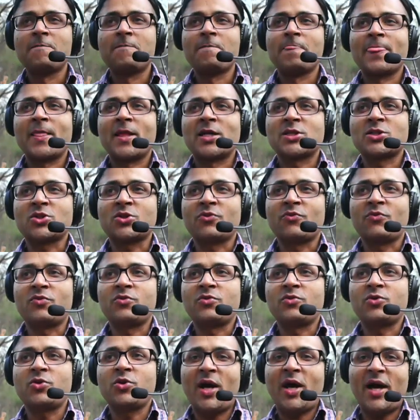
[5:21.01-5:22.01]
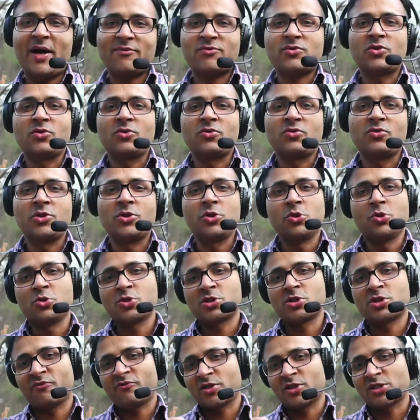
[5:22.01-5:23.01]
So you have to use the
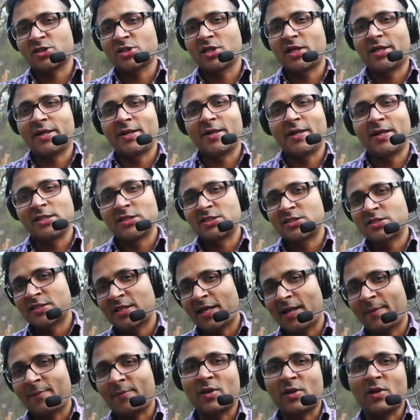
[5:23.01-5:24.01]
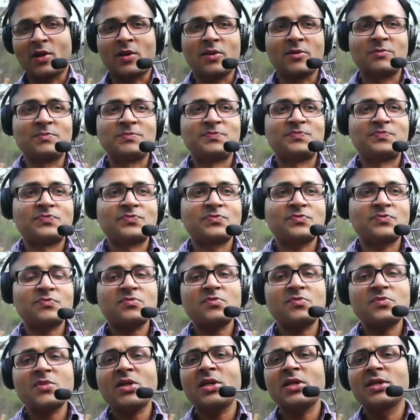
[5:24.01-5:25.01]
first letter as capital.
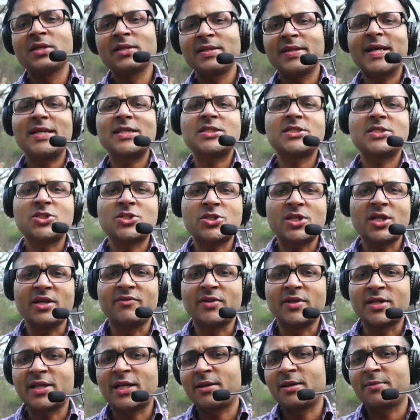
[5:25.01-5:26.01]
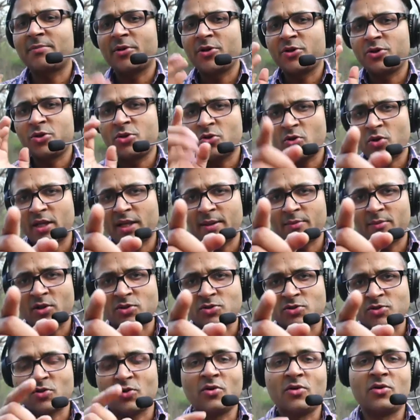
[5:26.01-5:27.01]
Next is Steve. It can be your name
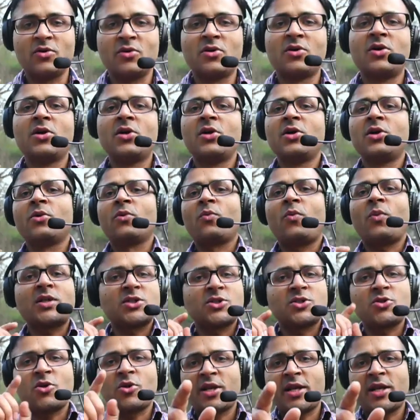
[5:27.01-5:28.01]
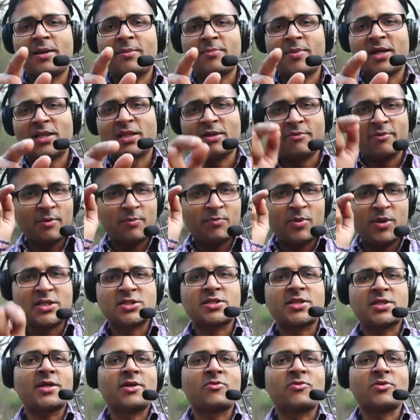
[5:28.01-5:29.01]
also. What's your name, by the way? Please
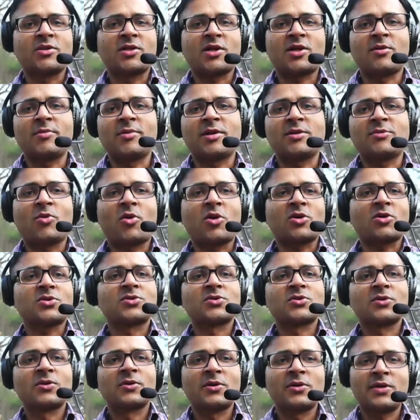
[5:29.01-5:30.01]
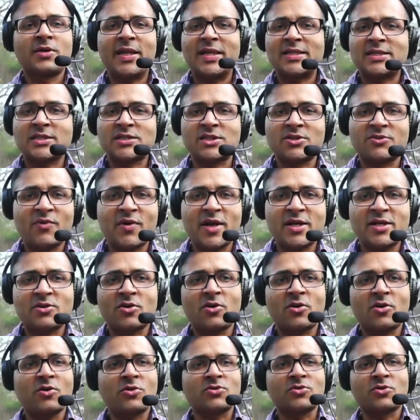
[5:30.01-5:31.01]
type it in the comment box. Next is a White
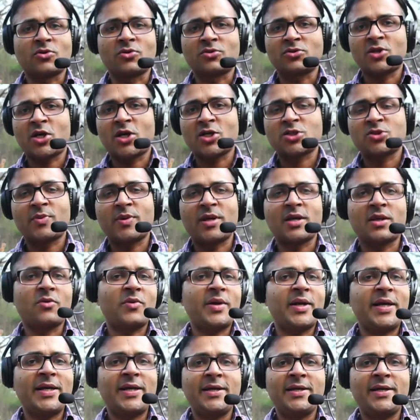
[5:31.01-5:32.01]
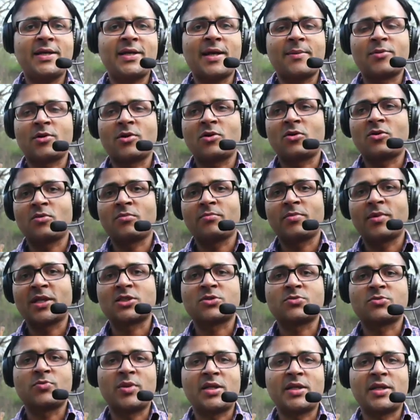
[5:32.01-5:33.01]
House or Taj Mahal or any capital complex
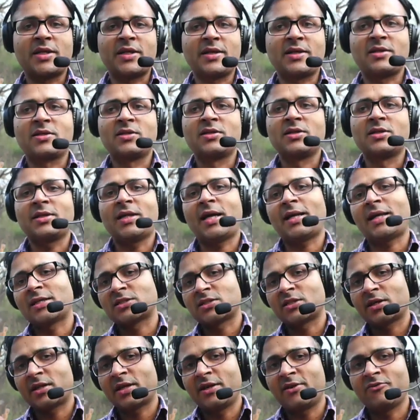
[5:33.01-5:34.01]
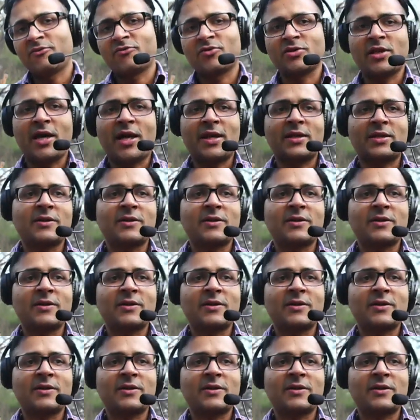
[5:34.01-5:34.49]
building that has a name for that.